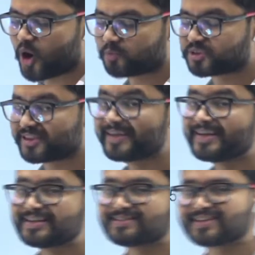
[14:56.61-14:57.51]
Option
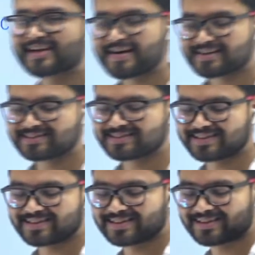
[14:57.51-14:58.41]
D is the right
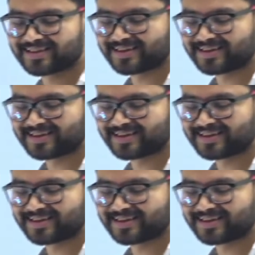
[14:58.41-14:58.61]
answer.